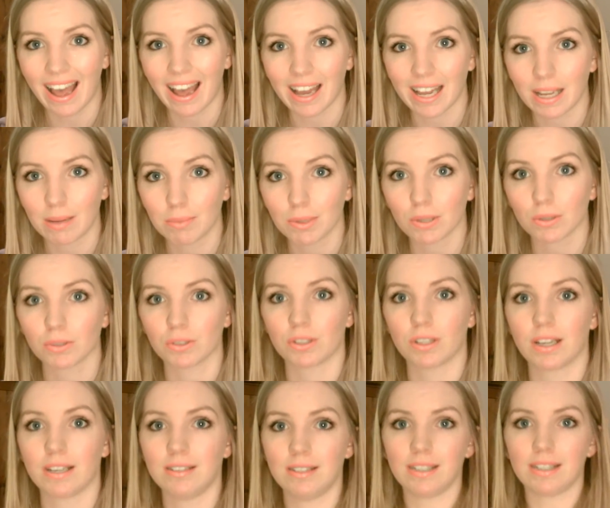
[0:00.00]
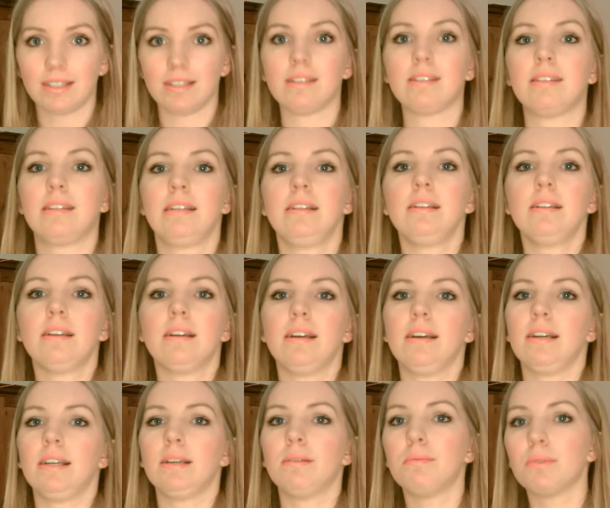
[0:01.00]
I am not, as you can see,
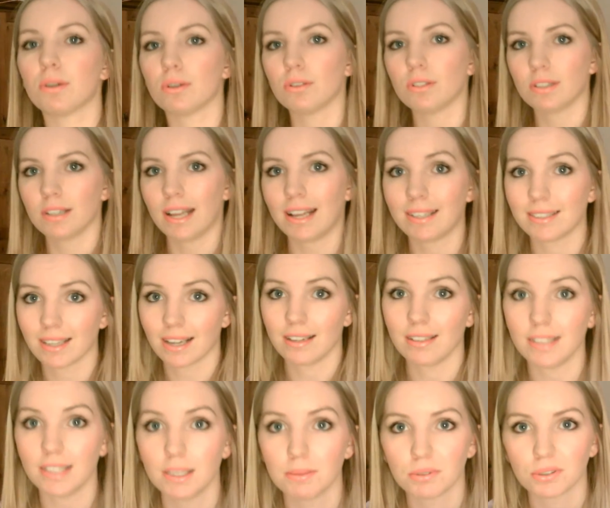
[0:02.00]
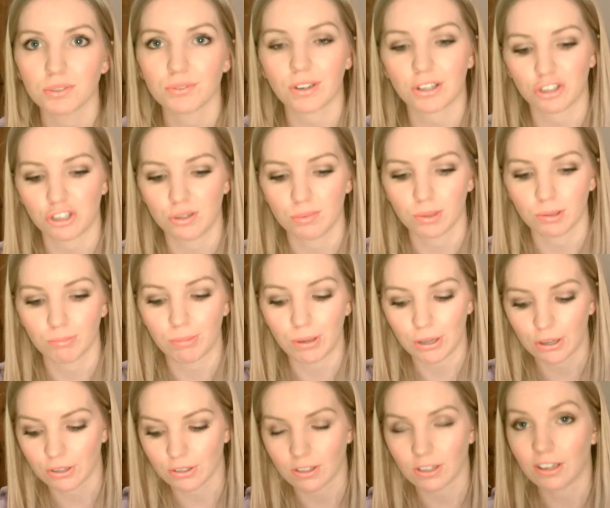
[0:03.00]
I am not exactly the most fashionable
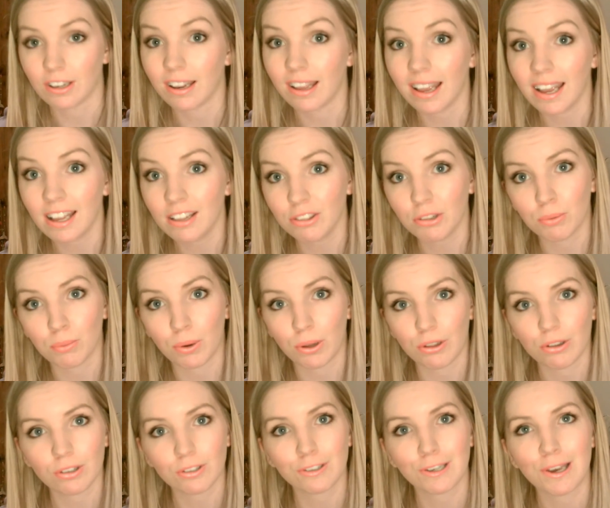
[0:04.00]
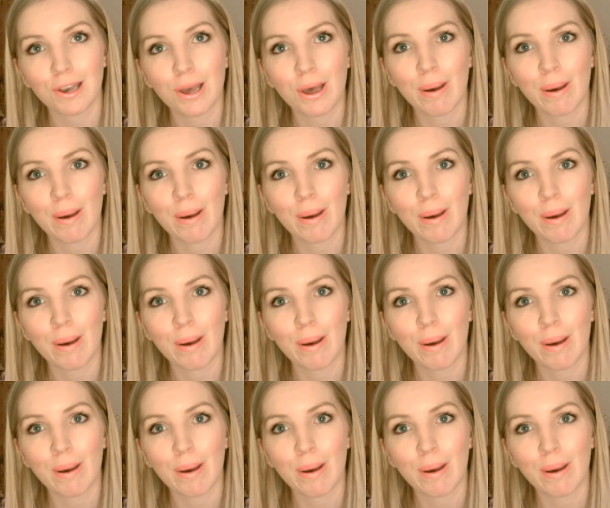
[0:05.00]
person in the world,